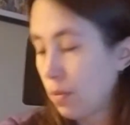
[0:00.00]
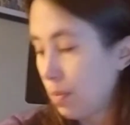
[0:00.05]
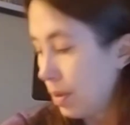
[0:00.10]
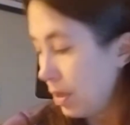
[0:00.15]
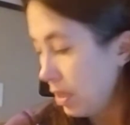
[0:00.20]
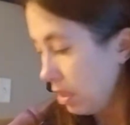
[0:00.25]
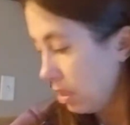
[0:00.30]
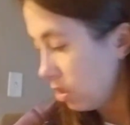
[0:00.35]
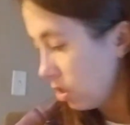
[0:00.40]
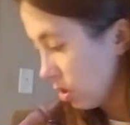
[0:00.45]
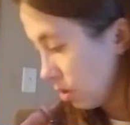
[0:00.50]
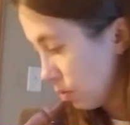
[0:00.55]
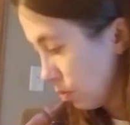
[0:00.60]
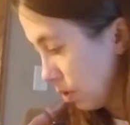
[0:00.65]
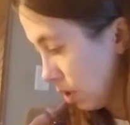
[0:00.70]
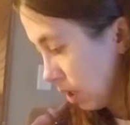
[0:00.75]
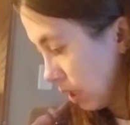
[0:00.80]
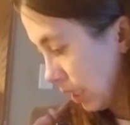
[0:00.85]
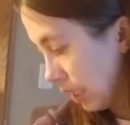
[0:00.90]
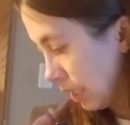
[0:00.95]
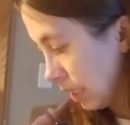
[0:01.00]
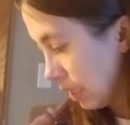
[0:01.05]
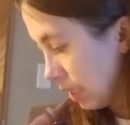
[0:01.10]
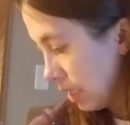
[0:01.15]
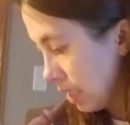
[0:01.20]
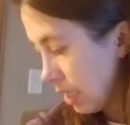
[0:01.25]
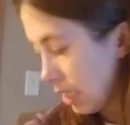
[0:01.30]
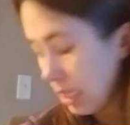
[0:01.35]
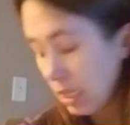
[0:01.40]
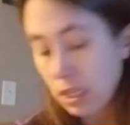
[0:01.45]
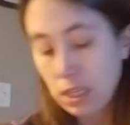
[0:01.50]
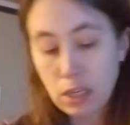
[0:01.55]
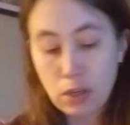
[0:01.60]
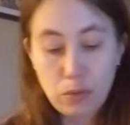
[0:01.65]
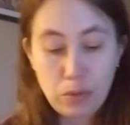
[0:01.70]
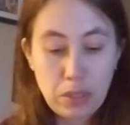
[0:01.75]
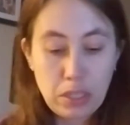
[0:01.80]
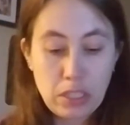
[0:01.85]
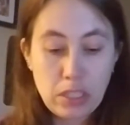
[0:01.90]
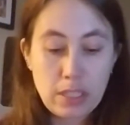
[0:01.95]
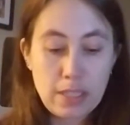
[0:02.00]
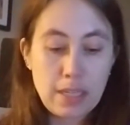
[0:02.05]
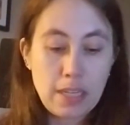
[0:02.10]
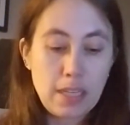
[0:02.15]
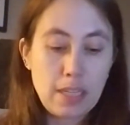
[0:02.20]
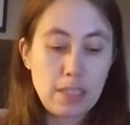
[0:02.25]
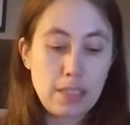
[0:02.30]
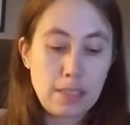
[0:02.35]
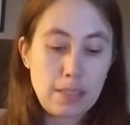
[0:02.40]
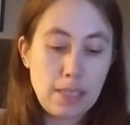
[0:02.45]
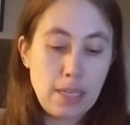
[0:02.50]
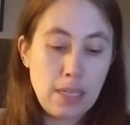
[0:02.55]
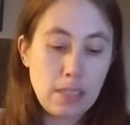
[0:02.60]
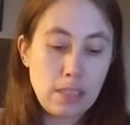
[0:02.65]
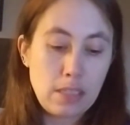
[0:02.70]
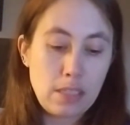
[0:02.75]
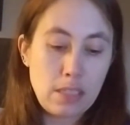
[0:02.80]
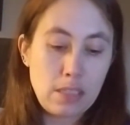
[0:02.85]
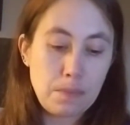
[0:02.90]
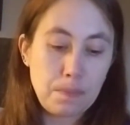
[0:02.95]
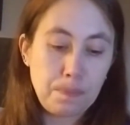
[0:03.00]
but it just really, I really just didn't get a scent.